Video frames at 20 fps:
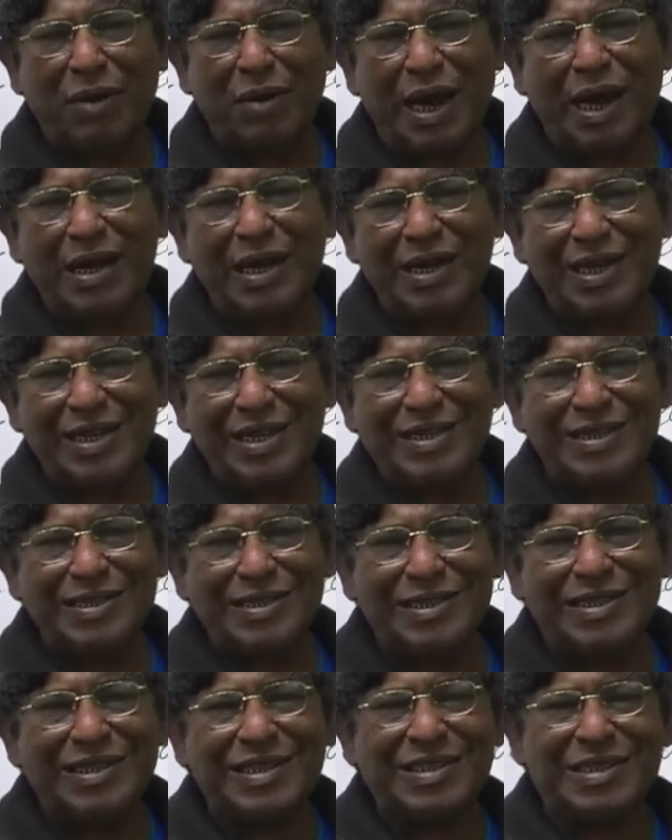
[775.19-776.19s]
and
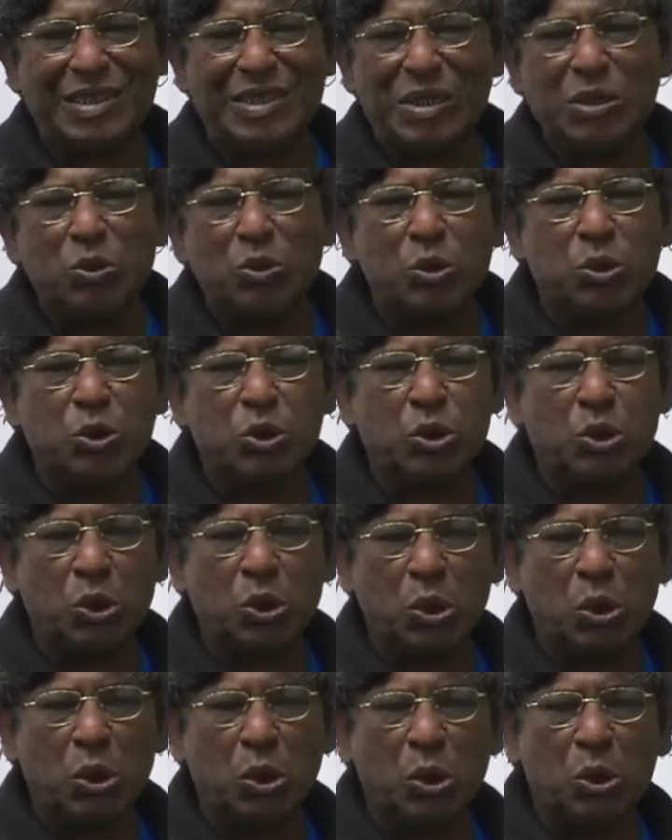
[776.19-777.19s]
is used
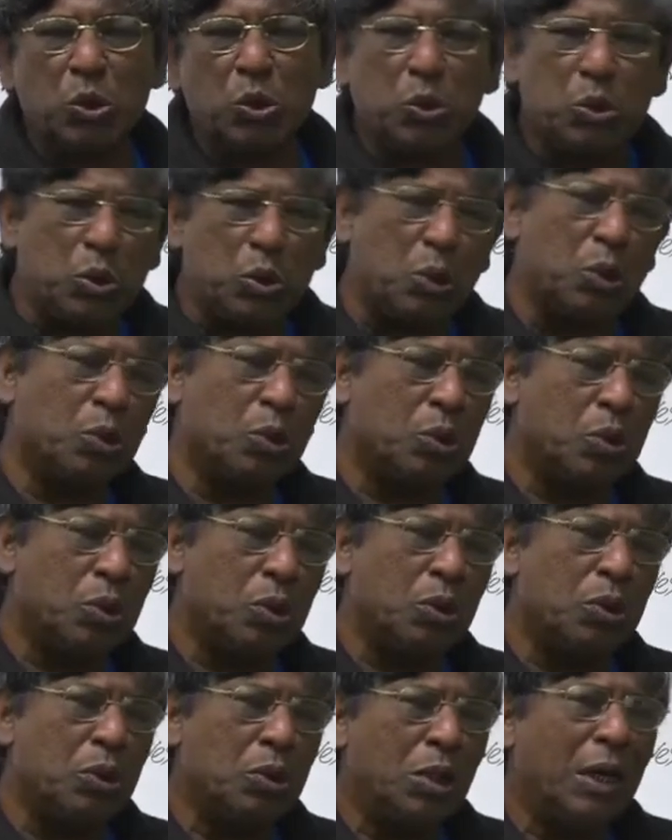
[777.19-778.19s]
to
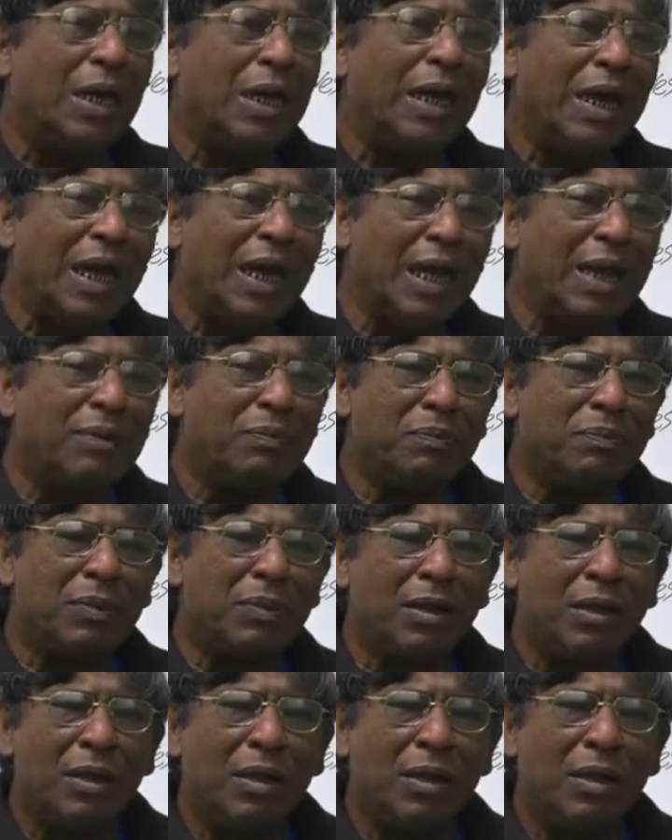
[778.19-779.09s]
help